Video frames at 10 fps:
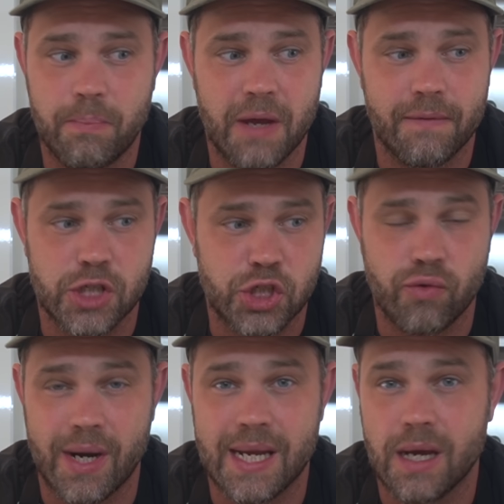bit of a
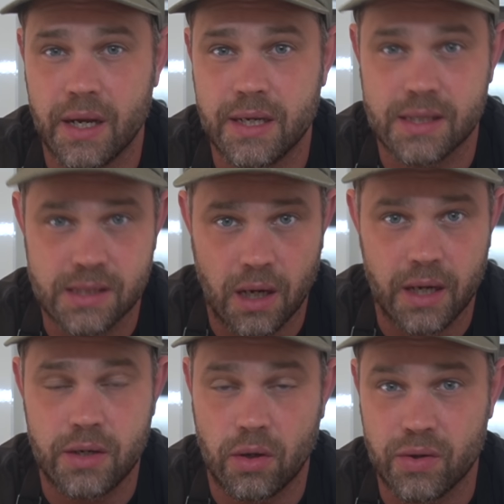shreddy
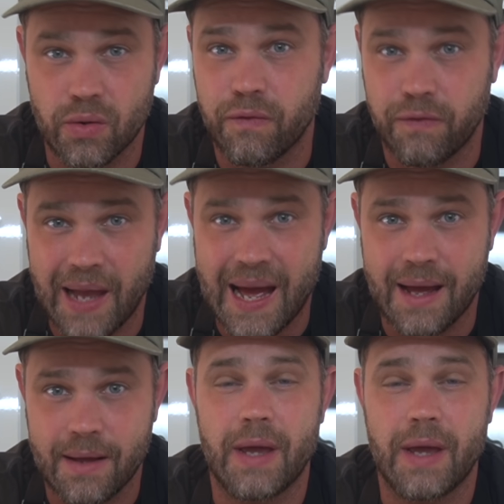underside on your flat.